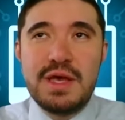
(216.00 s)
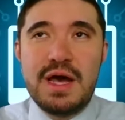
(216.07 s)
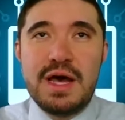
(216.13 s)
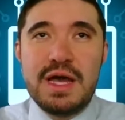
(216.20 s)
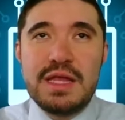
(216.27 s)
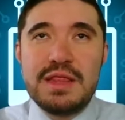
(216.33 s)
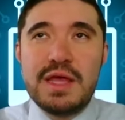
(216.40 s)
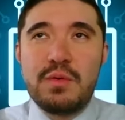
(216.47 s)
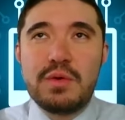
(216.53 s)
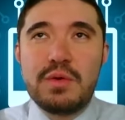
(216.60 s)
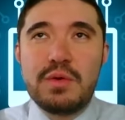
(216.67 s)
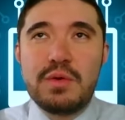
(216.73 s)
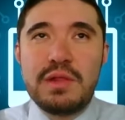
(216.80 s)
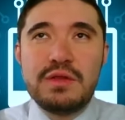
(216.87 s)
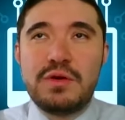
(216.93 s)
Uh, and now
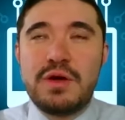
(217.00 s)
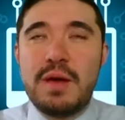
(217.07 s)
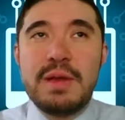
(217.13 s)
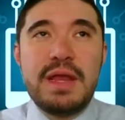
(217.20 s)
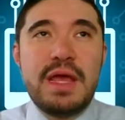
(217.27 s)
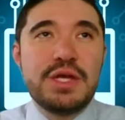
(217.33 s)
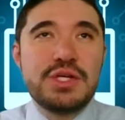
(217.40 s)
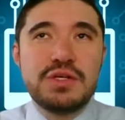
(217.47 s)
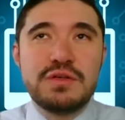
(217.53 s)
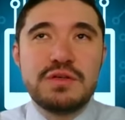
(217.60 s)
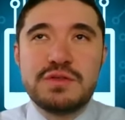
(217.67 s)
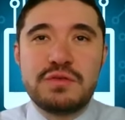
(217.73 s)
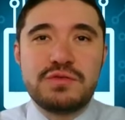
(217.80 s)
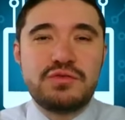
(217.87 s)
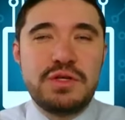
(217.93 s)
we're leading to
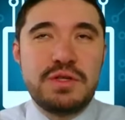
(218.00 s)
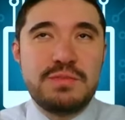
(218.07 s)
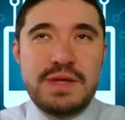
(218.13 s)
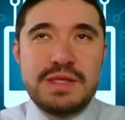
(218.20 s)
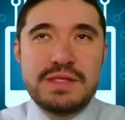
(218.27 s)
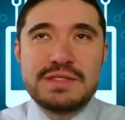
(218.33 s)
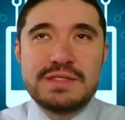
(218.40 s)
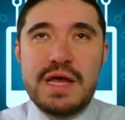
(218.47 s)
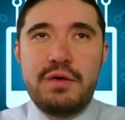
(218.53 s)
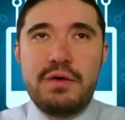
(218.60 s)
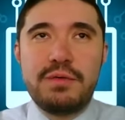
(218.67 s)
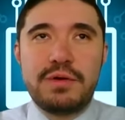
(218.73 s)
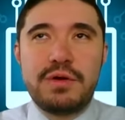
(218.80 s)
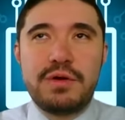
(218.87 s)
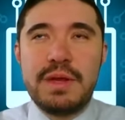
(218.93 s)
combinations of treatments now,
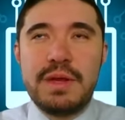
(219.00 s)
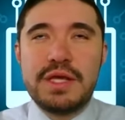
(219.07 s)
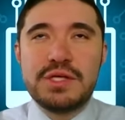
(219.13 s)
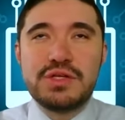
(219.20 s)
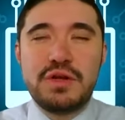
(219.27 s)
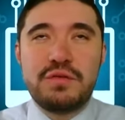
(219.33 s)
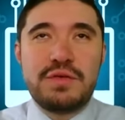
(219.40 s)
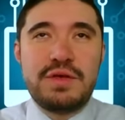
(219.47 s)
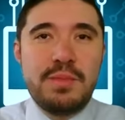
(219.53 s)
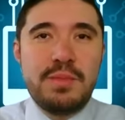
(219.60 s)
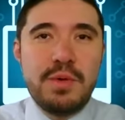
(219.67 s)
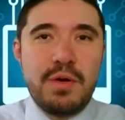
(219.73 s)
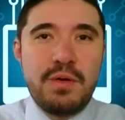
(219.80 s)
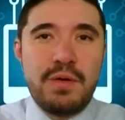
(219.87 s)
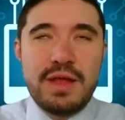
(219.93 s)
combination of
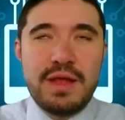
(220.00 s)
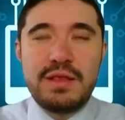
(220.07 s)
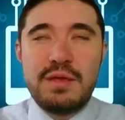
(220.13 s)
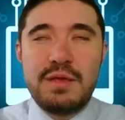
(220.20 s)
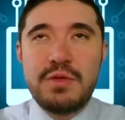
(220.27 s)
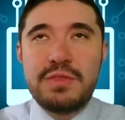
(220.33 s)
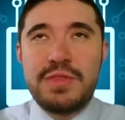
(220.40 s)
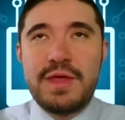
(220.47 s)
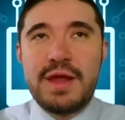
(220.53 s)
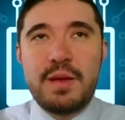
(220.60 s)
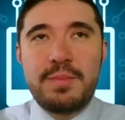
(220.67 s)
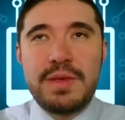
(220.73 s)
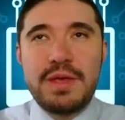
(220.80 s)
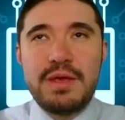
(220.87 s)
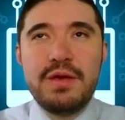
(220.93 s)
chemo and immune
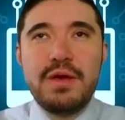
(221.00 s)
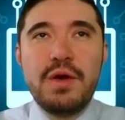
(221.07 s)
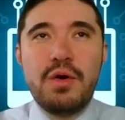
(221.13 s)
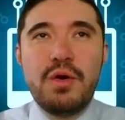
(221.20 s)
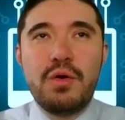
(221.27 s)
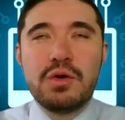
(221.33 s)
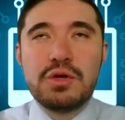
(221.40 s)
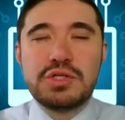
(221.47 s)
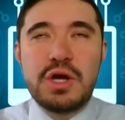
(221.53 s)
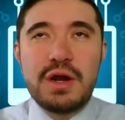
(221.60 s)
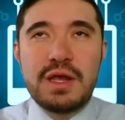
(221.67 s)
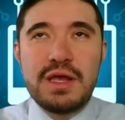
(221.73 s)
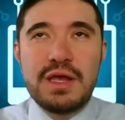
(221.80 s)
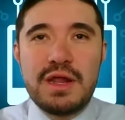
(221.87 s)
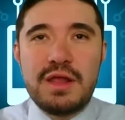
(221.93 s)
therapy or
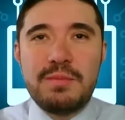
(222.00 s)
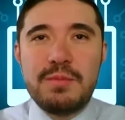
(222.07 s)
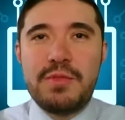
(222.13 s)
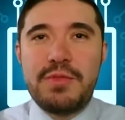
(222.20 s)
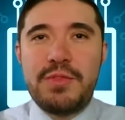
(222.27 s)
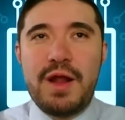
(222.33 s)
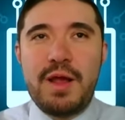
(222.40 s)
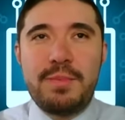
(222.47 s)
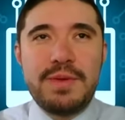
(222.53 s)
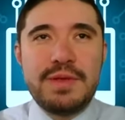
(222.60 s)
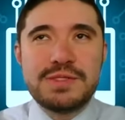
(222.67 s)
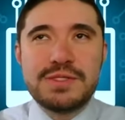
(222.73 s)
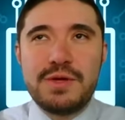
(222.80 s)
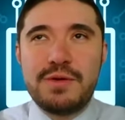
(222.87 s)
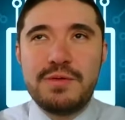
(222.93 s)
targeted immune therapy.
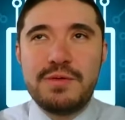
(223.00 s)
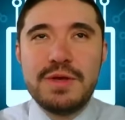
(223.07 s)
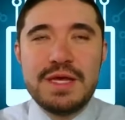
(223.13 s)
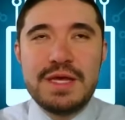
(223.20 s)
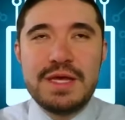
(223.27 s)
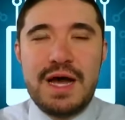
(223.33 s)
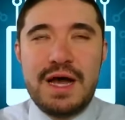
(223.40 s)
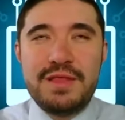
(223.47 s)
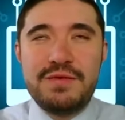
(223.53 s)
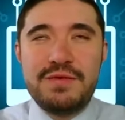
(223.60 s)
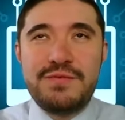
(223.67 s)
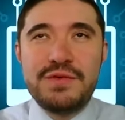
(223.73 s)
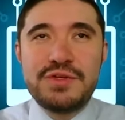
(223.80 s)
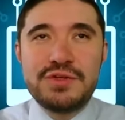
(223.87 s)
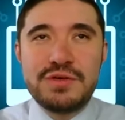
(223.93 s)
So uh, the
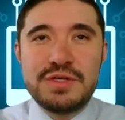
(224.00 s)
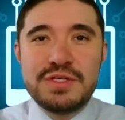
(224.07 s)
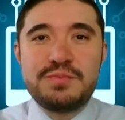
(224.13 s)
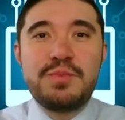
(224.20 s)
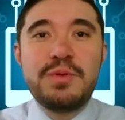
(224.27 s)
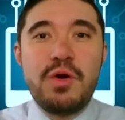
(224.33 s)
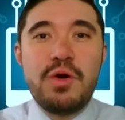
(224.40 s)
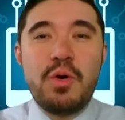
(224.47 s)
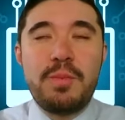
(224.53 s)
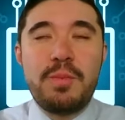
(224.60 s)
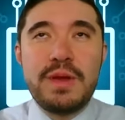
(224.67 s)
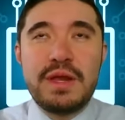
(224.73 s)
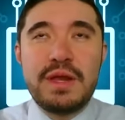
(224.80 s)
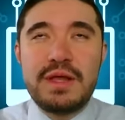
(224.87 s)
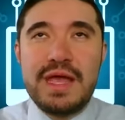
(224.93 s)
future is pretty
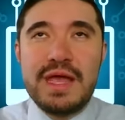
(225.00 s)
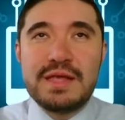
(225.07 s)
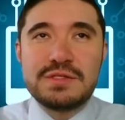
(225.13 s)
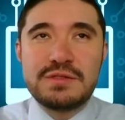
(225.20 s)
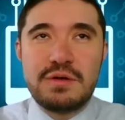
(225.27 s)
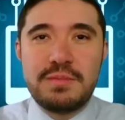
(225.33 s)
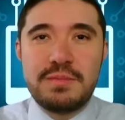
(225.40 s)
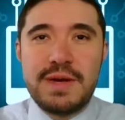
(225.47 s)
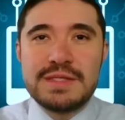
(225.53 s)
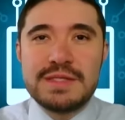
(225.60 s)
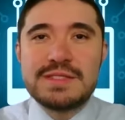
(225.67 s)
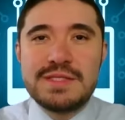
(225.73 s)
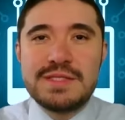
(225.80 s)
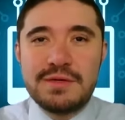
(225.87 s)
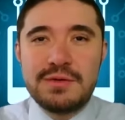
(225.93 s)
open in cancer, but
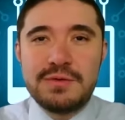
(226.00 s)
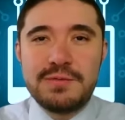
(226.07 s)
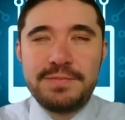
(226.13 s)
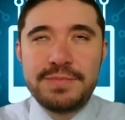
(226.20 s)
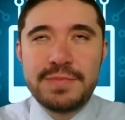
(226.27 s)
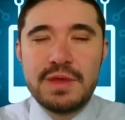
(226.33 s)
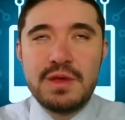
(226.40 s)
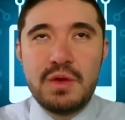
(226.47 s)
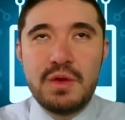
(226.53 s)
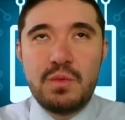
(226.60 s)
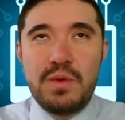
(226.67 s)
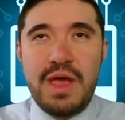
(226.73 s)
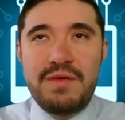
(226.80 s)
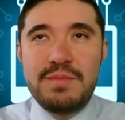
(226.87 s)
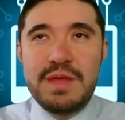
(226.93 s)
still
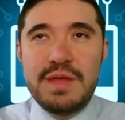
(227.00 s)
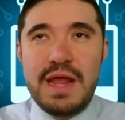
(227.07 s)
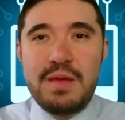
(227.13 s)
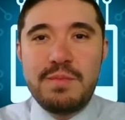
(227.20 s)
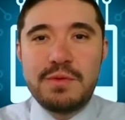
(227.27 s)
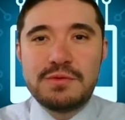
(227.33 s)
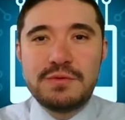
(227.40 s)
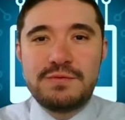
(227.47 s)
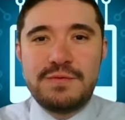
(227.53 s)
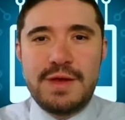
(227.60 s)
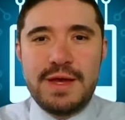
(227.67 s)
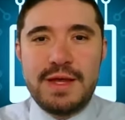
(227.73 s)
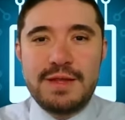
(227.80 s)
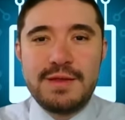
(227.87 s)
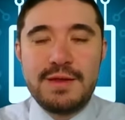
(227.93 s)
we haven't been able to
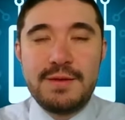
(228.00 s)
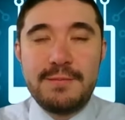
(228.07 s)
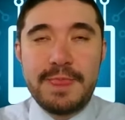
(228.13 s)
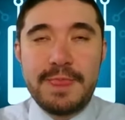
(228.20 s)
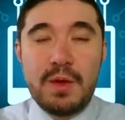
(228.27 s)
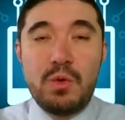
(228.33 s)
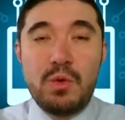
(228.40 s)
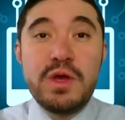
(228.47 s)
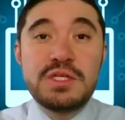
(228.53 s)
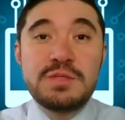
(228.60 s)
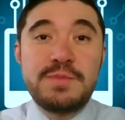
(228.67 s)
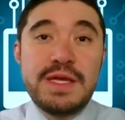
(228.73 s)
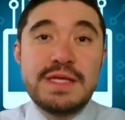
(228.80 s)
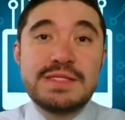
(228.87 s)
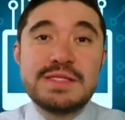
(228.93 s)
find which
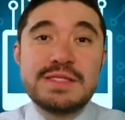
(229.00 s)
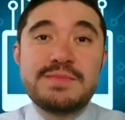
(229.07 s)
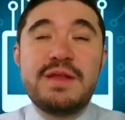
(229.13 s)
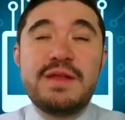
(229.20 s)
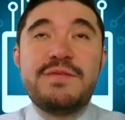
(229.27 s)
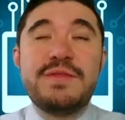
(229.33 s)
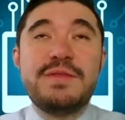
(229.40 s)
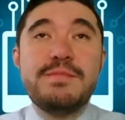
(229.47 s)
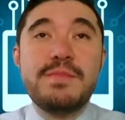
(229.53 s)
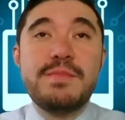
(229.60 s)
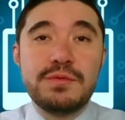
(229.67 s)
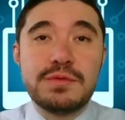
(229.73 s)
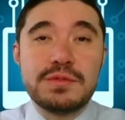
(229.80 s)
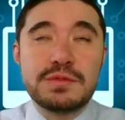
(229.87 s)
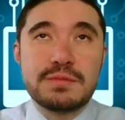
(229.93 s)
patients benefit the
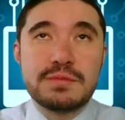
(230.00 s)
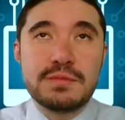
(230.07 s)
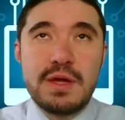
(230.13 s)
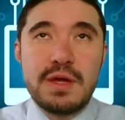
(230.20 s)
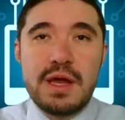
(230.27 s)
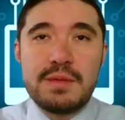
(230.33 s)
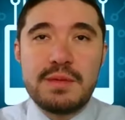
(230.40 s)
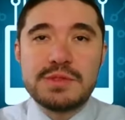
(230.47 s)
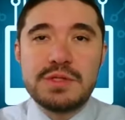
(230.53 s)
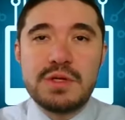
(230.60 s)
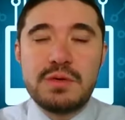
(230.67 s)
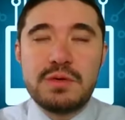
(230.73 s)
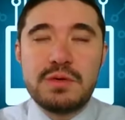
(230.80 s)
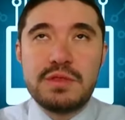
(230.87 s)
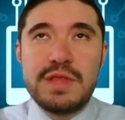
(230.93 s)
most. Um,
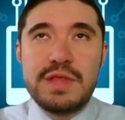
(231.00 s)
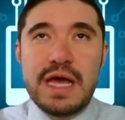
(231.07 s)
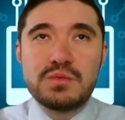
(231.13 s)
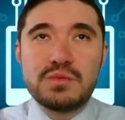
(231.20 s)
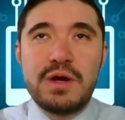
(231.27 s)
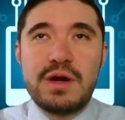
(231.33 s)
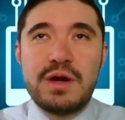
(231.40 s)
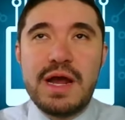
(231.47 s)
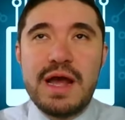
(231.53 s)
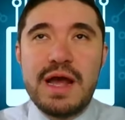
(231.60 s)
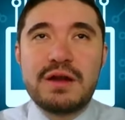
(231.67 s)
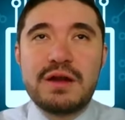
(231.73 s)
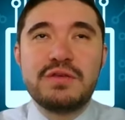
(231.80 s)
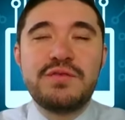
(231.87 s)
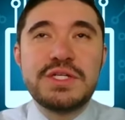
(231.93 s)
so that's where
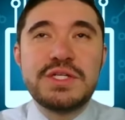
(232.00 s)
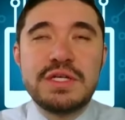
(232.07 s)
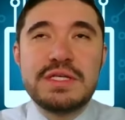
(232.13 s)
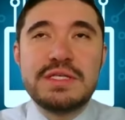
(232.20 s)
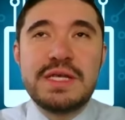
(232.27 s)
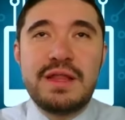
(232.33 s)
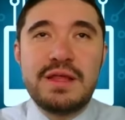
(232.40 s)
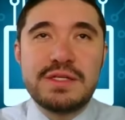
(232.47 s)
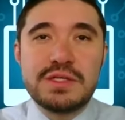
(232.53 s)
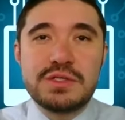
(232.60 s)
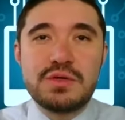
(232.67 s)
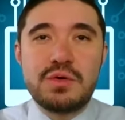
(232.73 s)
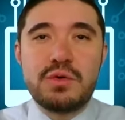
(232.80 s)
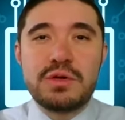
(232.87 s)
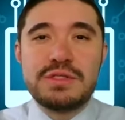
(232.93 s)
artificial
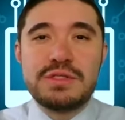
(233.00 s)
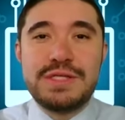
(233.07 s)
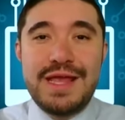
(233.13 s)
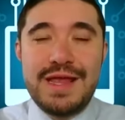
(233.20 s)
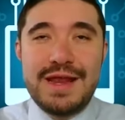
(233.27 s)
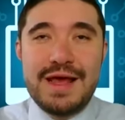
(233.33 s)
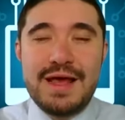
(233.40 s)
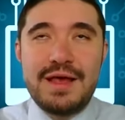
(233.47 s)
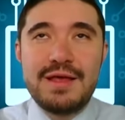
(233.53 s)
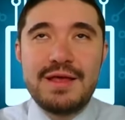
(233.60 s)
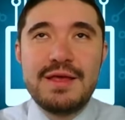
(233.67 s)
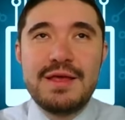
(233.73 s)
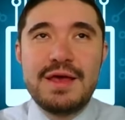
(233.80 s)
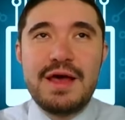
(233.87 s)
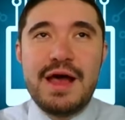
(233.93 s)
intelligence or data
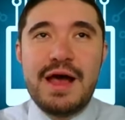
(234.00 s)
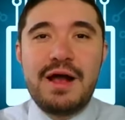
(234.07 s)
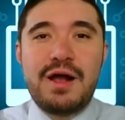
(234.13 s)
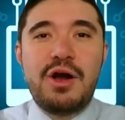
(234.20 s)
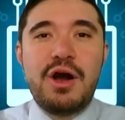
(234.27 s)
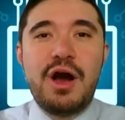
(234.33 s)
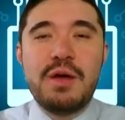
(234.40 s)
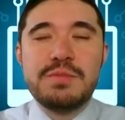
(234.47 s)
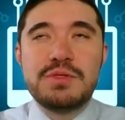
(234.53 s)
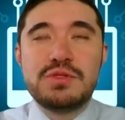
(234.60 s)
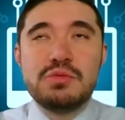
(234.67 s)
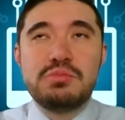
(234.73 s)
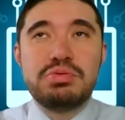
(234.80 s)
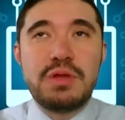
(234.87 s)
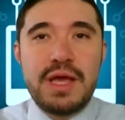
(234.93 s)
uh, comes
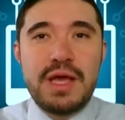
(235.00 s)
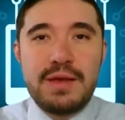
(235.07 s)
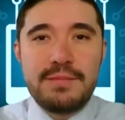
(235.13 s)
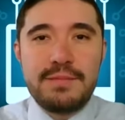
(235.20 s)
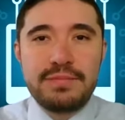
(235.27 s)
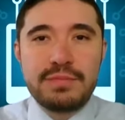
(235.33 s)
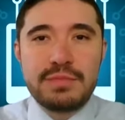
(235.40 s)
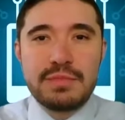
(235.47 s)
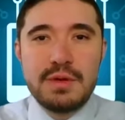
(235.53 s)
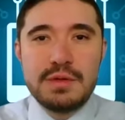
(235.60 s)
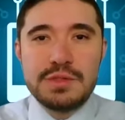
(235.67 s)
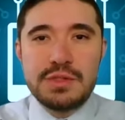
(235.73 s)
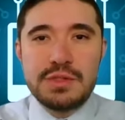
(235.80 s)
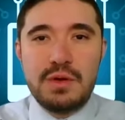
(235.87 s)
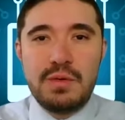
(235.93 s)
to play.
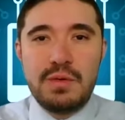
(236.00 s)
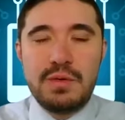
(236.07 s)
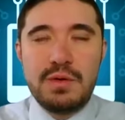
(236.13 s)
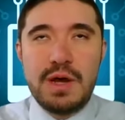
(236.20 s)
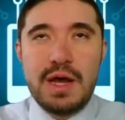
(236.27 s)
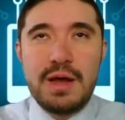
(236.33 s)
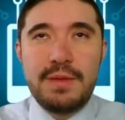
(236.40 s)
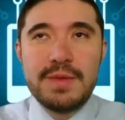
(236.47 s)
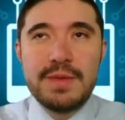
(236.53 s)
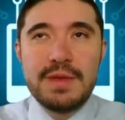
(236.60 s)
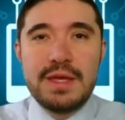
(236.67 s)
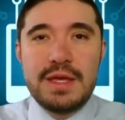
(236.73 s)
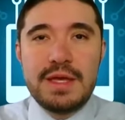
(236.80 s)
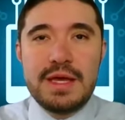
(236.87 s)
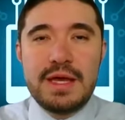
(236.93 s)
So um,
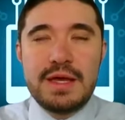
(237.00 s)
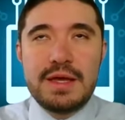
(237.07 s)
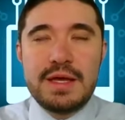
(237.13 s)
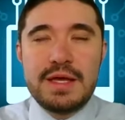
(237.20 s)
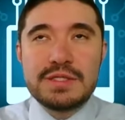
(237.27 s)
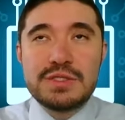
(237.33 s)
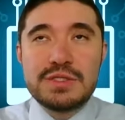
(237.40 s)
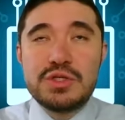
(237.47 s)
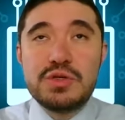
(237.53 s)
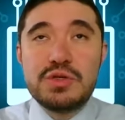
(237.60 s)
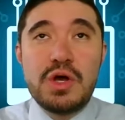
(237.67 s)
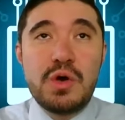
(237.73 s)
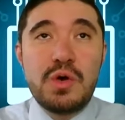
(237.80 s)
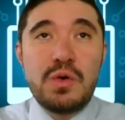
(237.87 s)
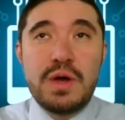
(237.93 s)
uh, as you
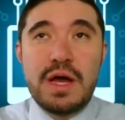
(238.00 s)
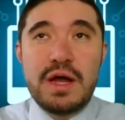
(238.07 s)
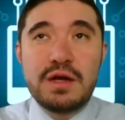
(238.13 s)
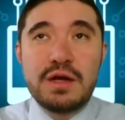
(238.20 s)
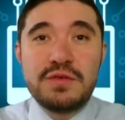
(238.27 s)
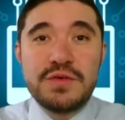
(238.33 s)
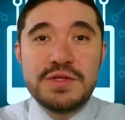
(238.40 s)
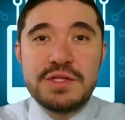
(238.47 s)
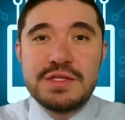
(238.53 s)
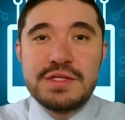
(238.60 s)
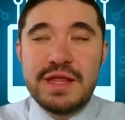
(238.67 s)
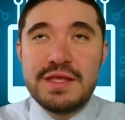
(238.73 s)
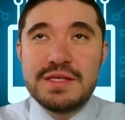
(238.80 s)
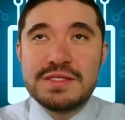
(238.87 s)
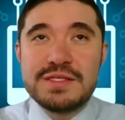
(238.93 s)
know, uh, artificial
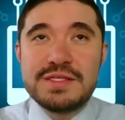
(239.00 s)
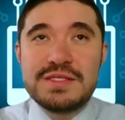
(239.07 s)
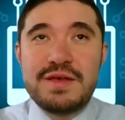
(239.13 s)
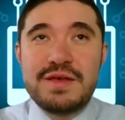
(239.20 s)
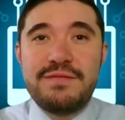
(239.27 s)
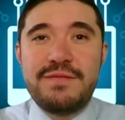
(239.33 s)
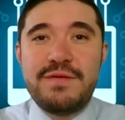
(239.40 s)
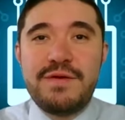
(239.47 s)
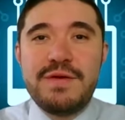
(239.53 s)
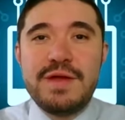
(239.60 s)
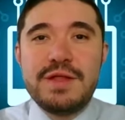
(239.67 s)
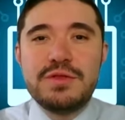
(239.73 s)
intelligence is a very